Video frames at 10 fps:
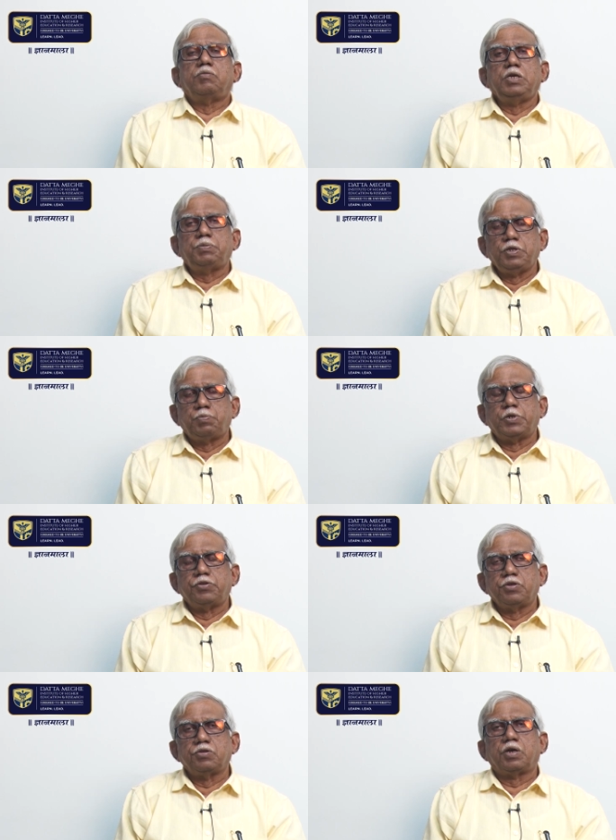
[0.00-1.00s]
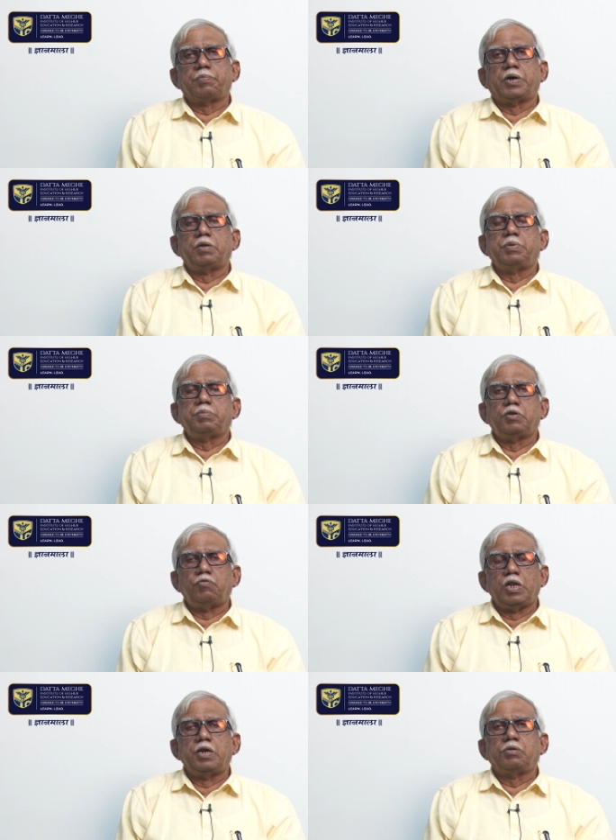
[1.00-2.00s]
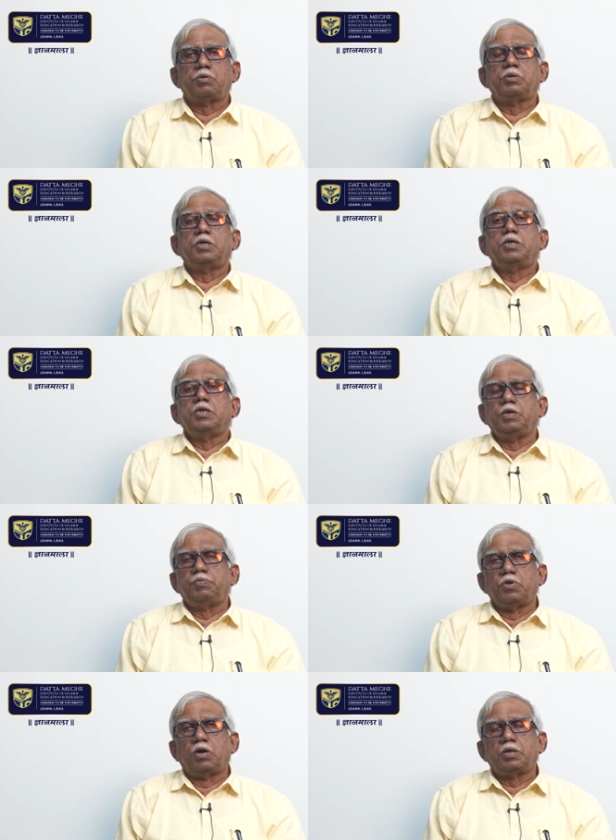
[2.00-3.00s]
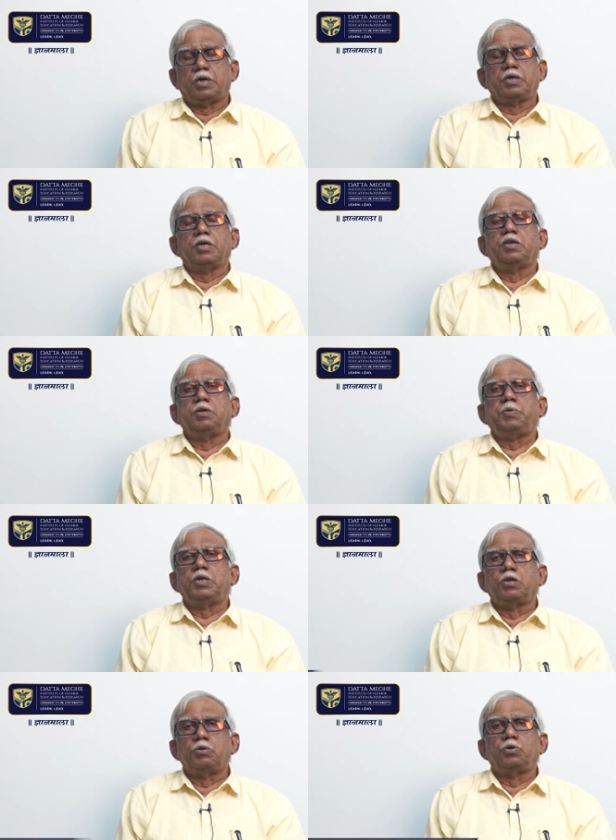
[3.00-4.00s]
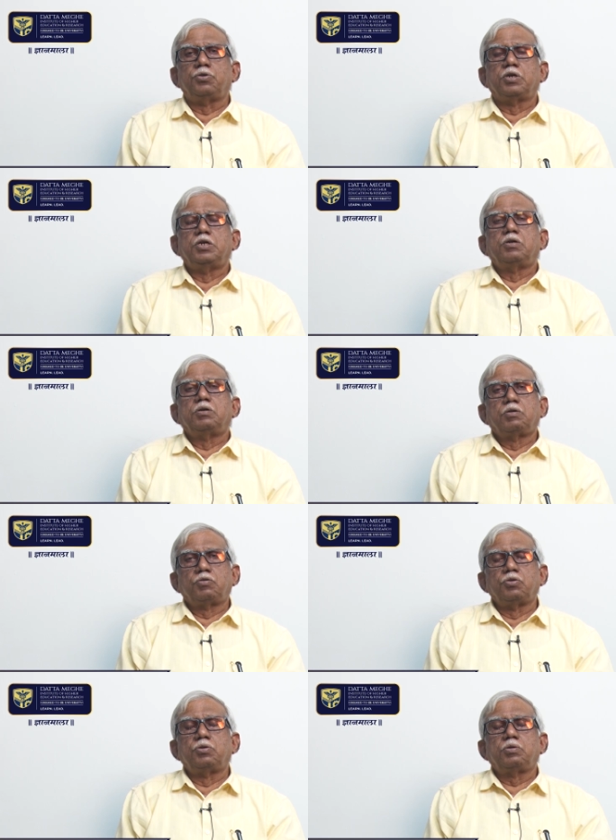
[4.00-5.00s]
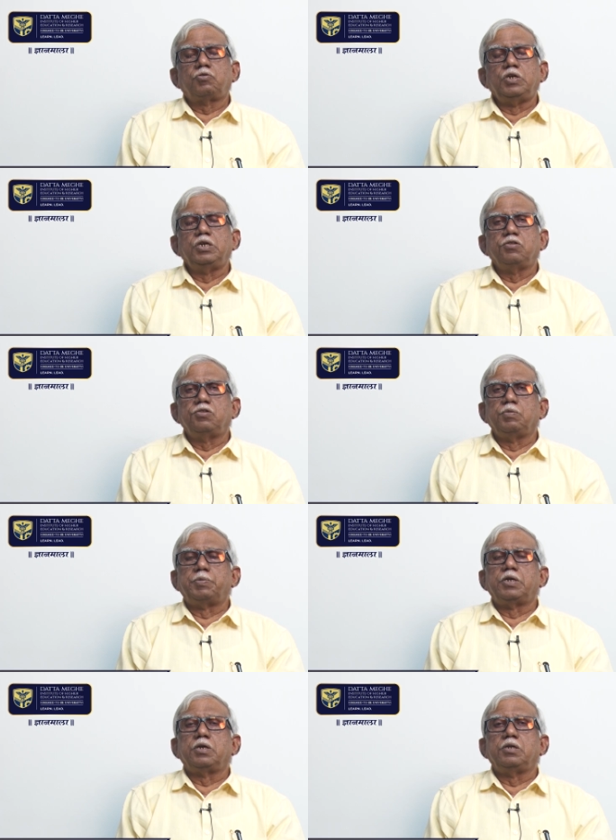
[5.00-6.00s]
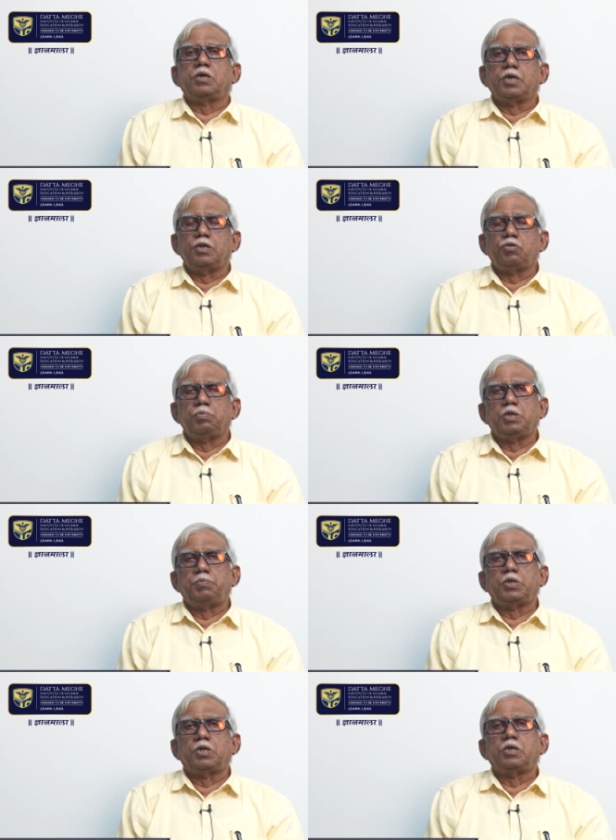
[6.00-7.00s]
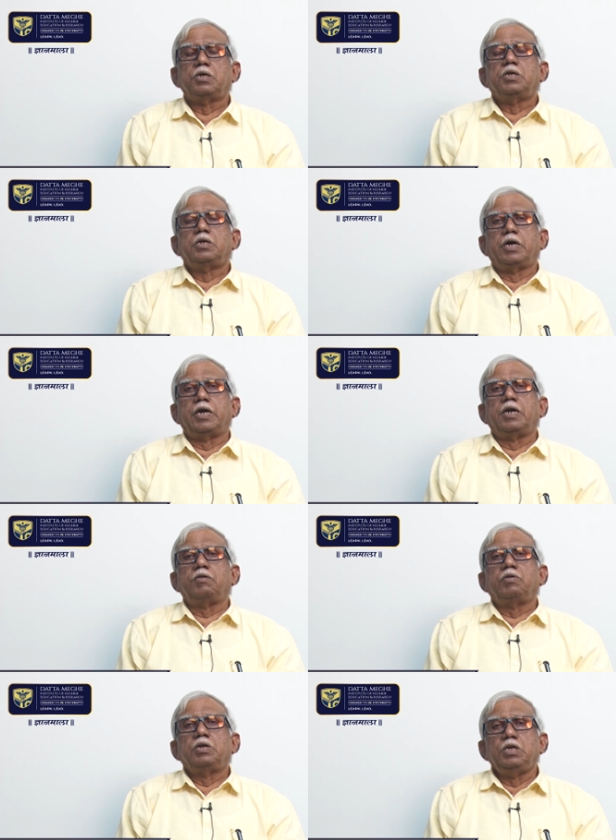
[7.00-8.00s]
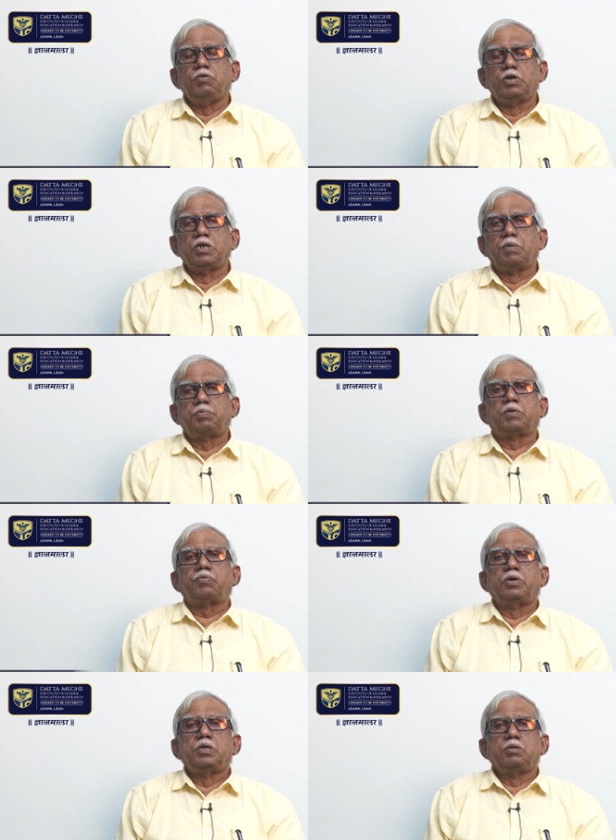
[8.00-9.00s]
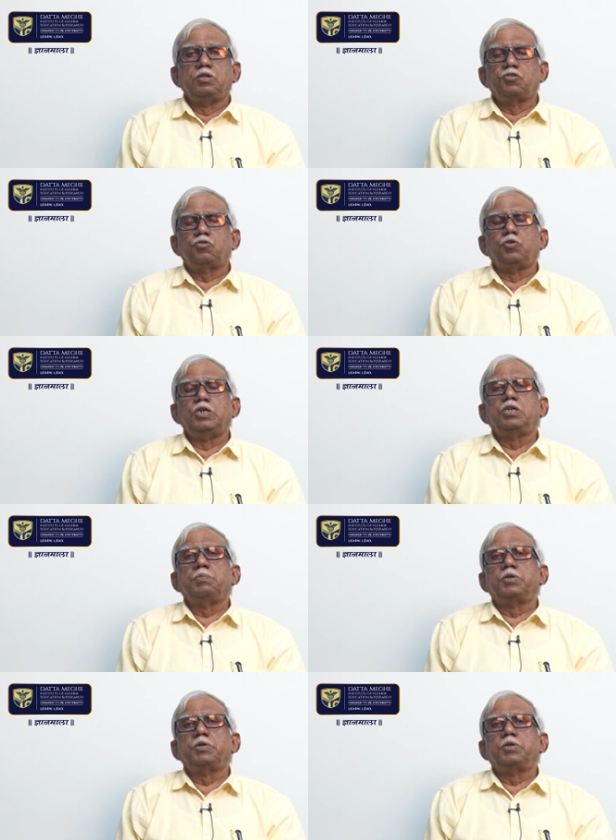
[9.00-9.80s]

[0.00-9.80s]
If his pulses are palpable, well and good. If not, again repeat the dose. So 20 cc per kg again to be repeated, and even after this 20